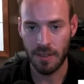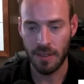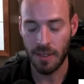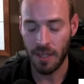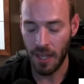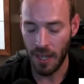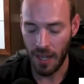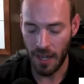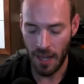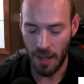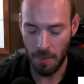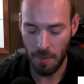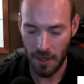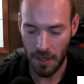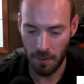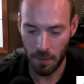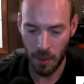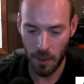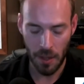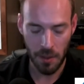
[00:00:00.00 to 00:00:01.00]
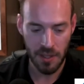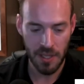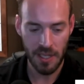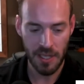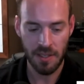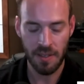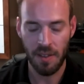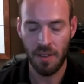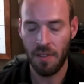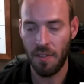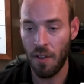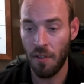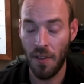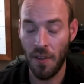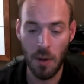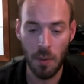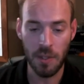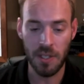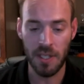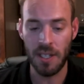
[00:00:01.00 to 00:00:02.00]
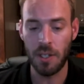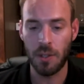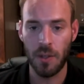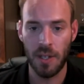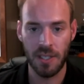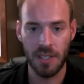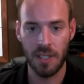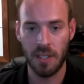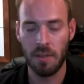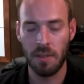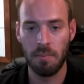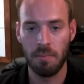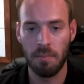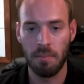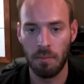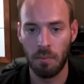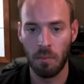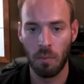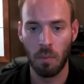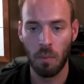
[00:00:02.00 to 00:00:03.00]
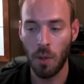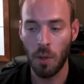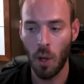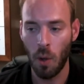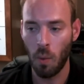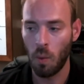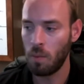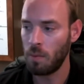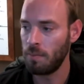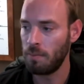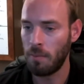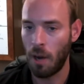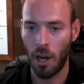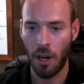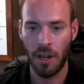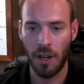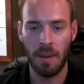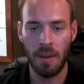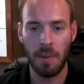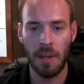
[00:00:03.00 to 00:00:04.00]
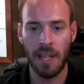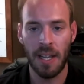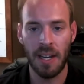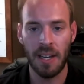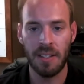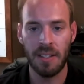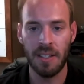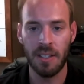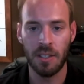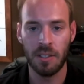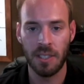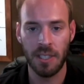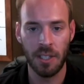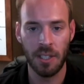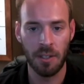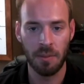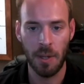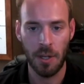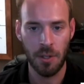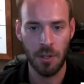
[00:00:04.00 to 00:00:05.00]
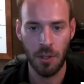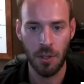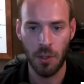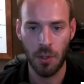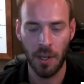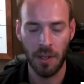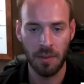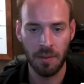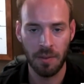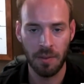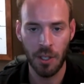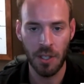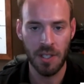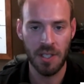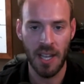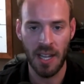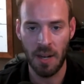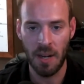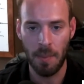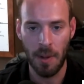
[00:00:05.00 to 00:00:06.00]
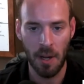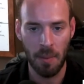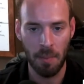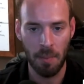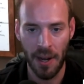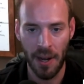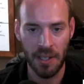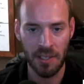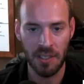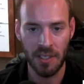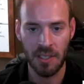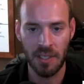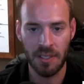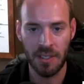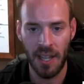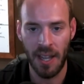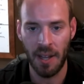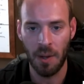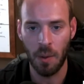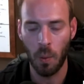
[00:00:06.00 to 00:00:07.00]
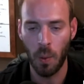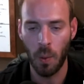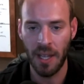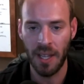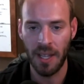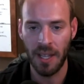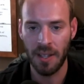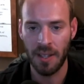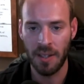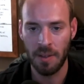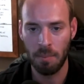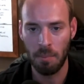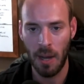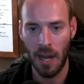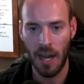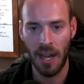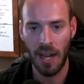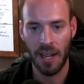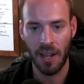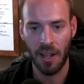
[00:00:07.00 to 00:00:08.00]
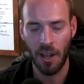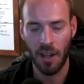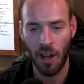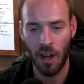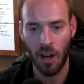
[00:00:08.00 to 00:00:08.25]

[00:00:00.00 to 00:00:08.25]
Yeah, what I would say is if anyone's interested in getting deals here in Metro Detroit, you can sign up on our buyers list at webuyROI.com.